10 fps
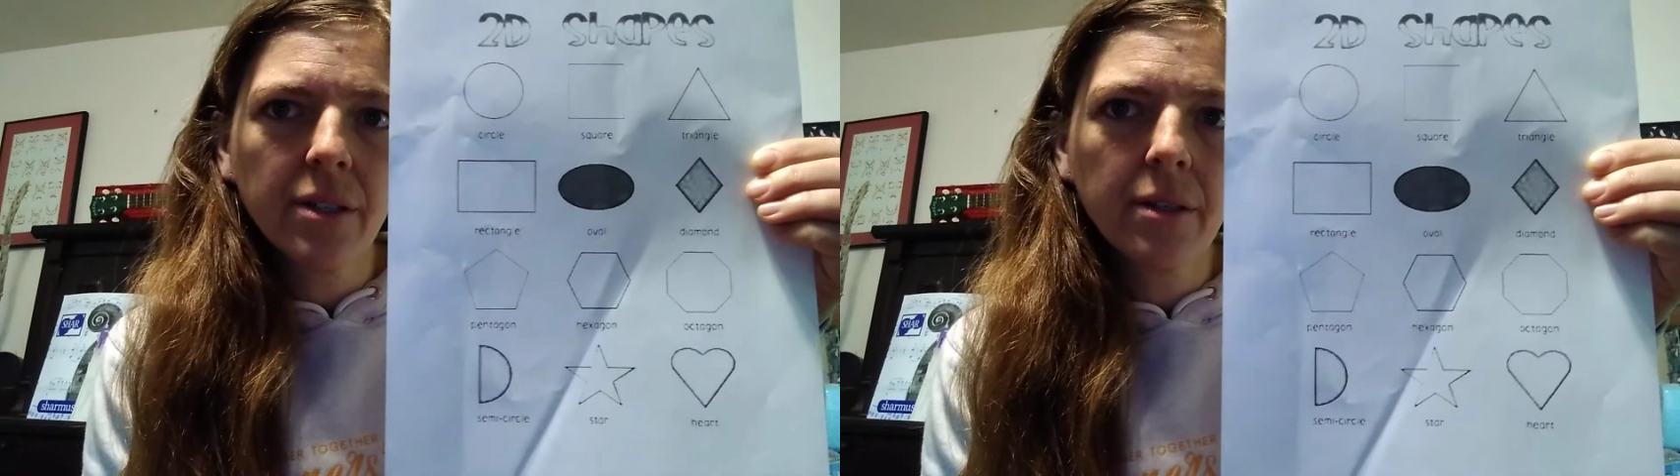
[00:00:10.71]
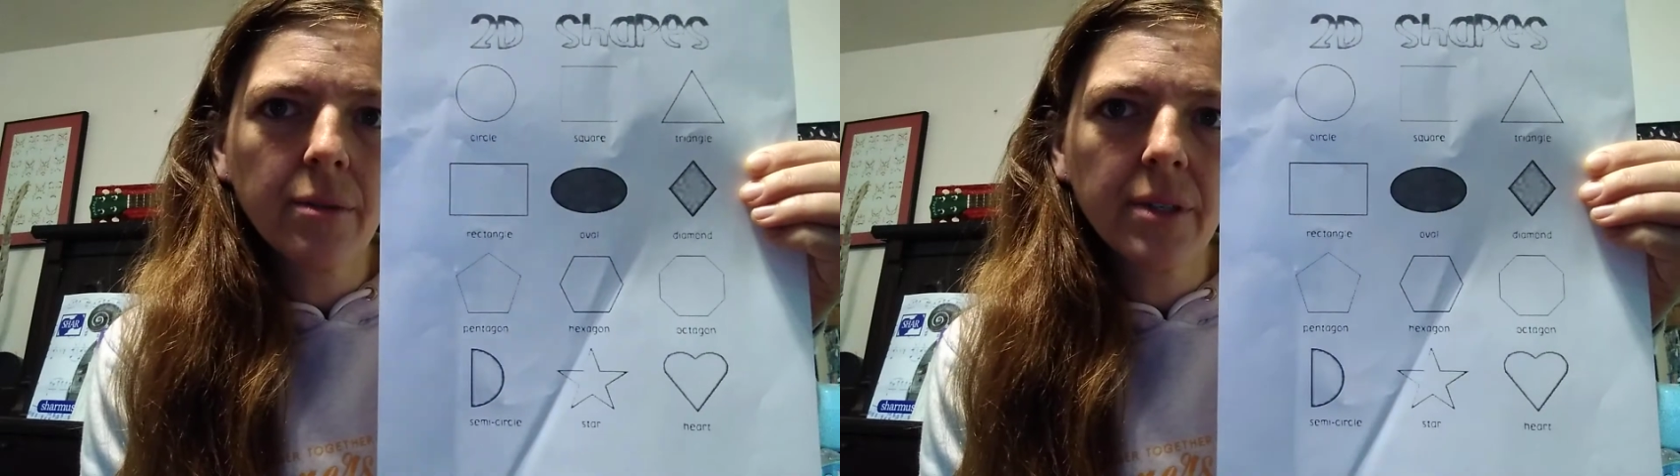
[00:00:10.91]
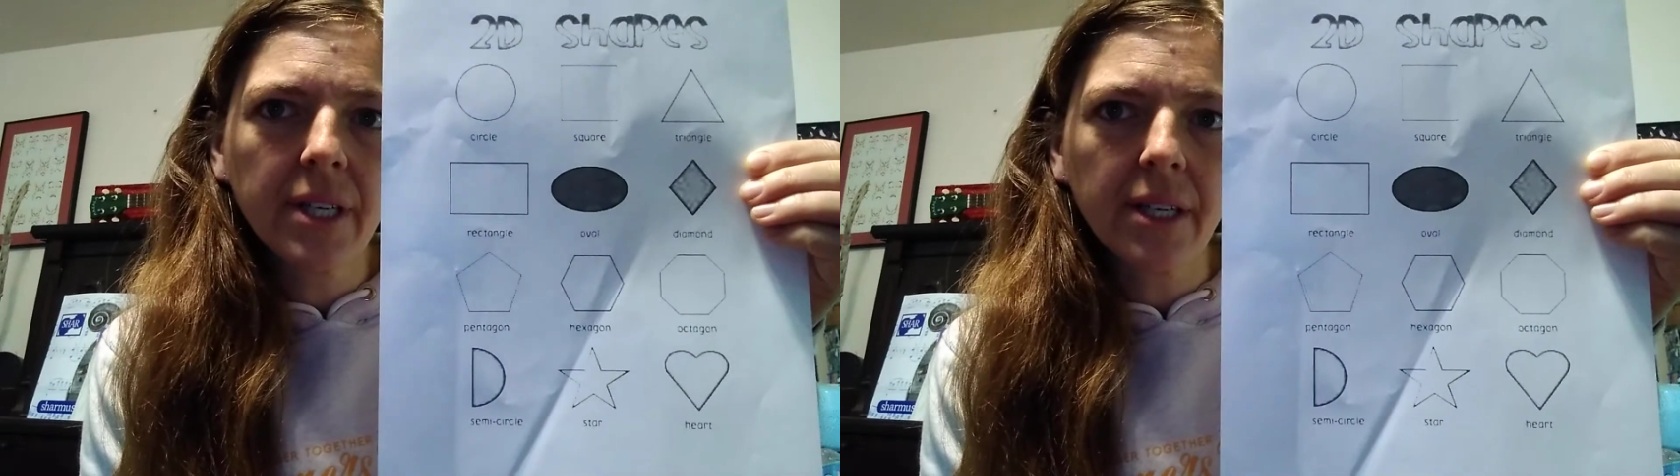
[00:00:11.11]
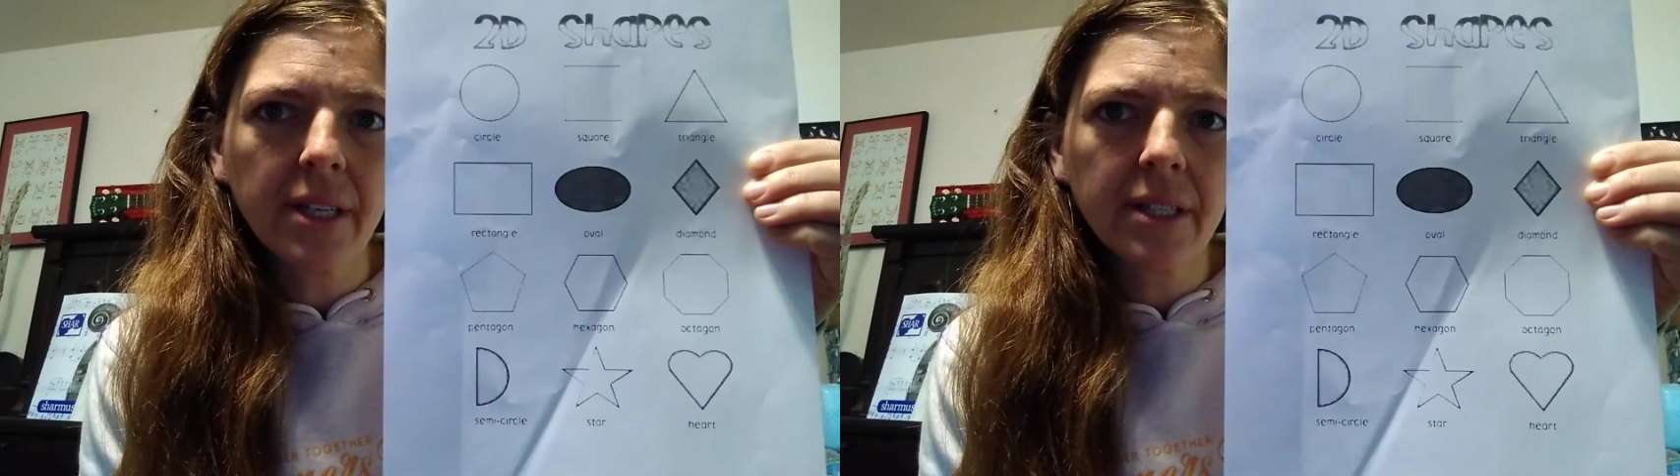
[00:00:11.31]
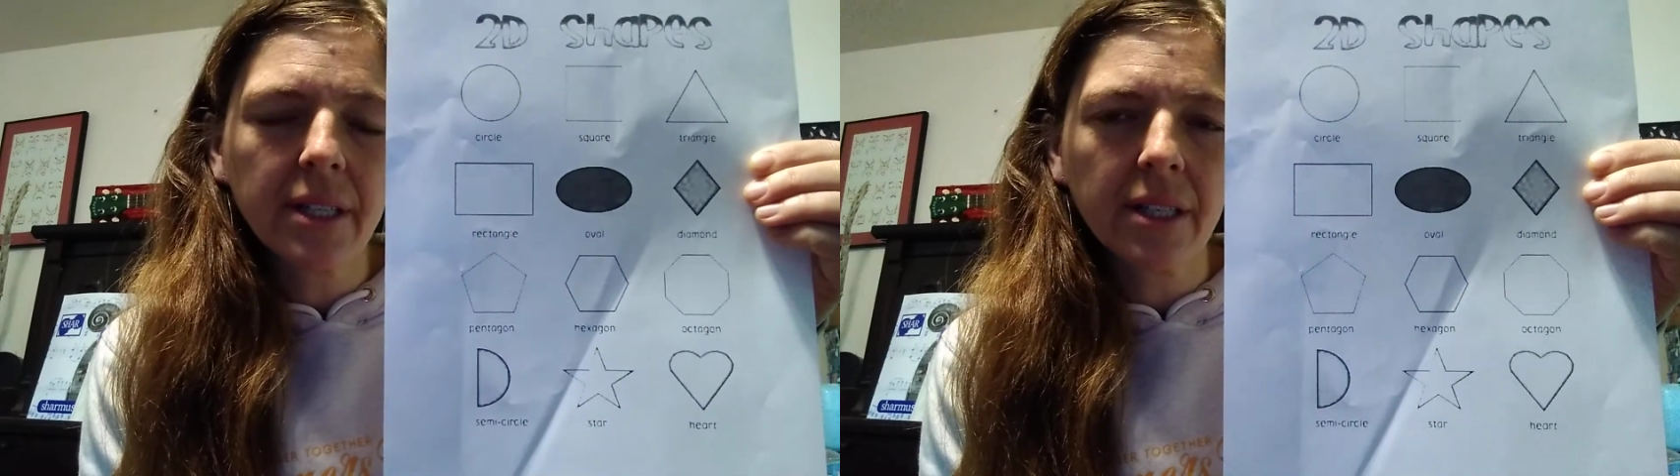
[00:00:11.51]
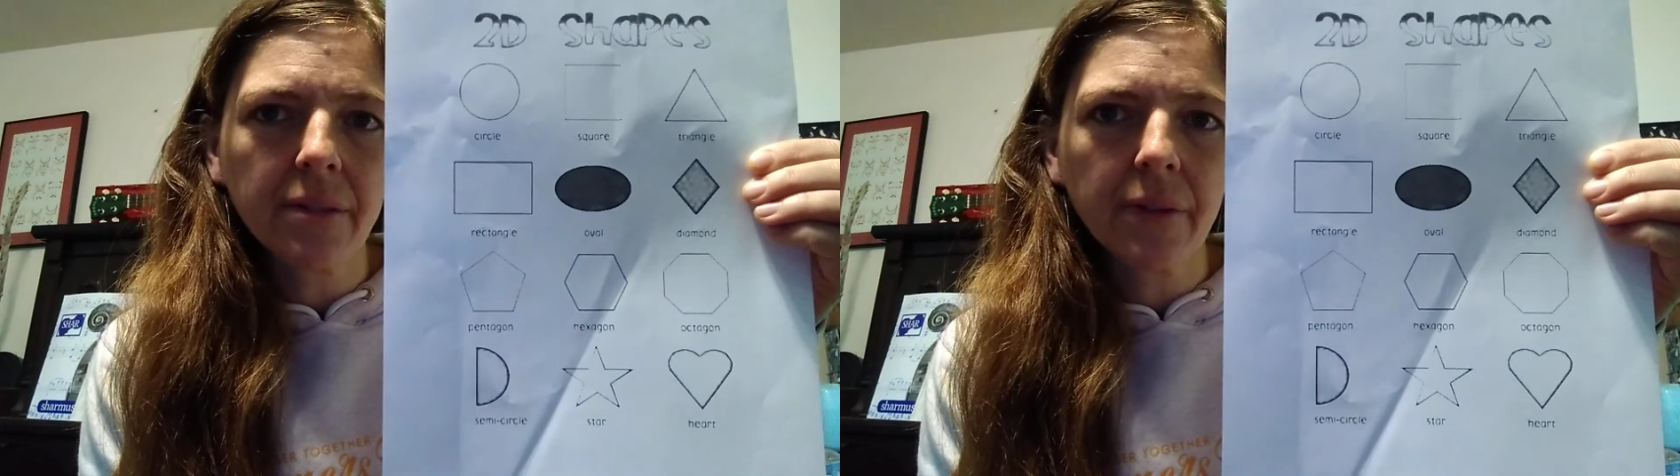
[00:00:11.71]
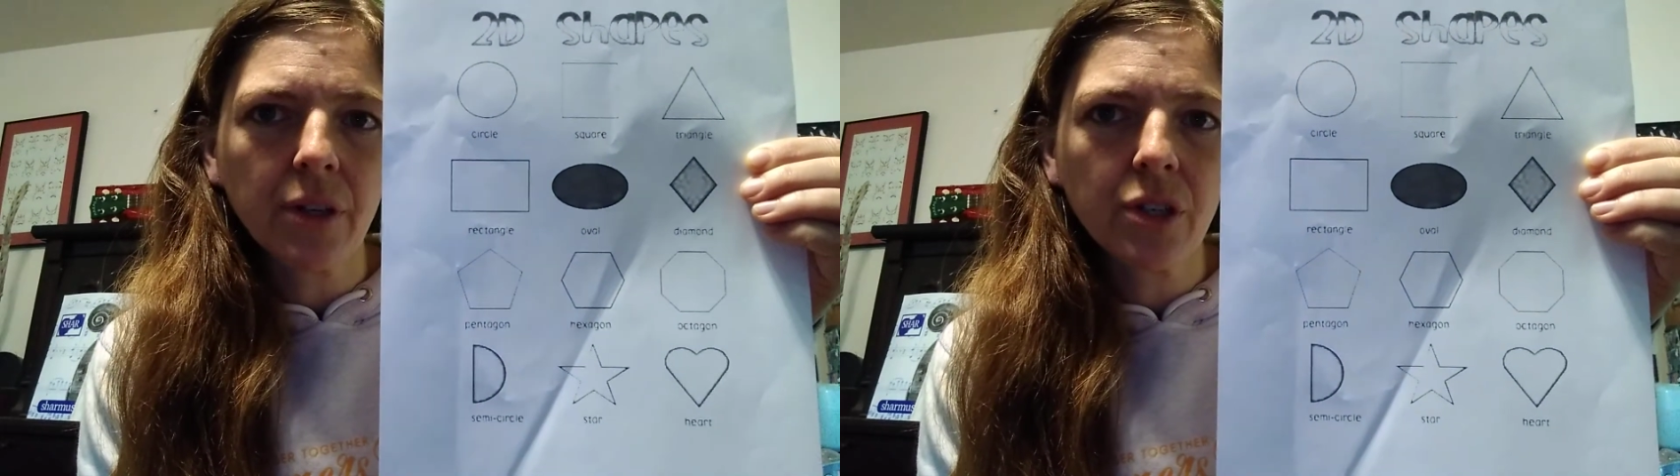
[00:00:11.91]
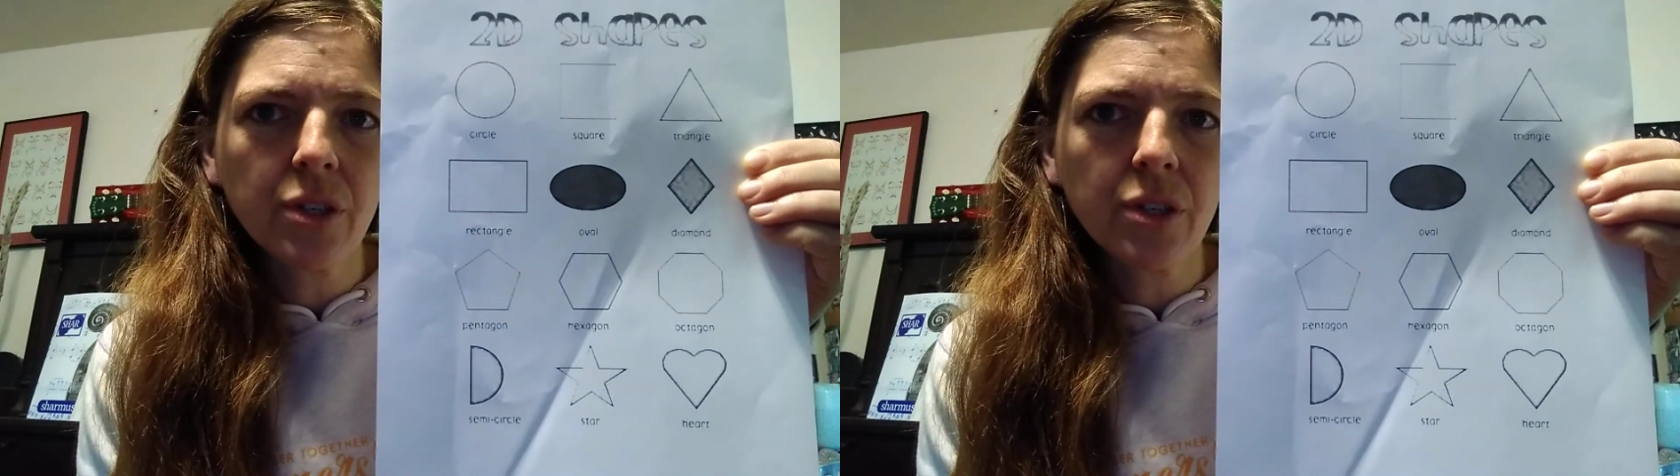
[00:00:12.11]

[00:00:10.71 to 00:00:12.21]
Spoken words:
2D stands for